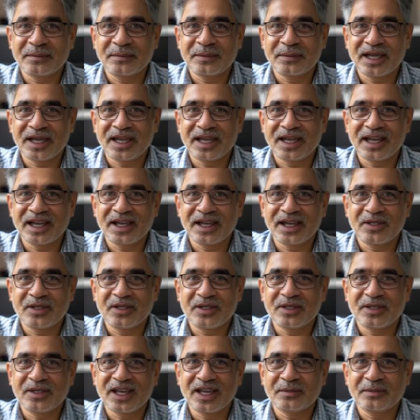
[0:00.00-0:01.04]
be to
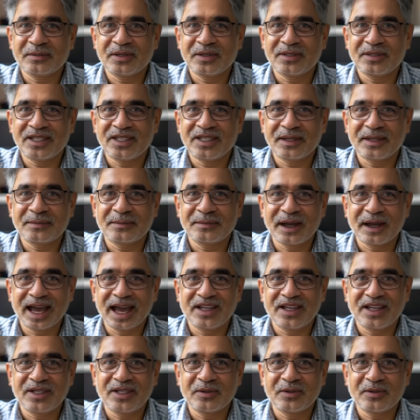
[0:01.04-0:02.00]
double the impact.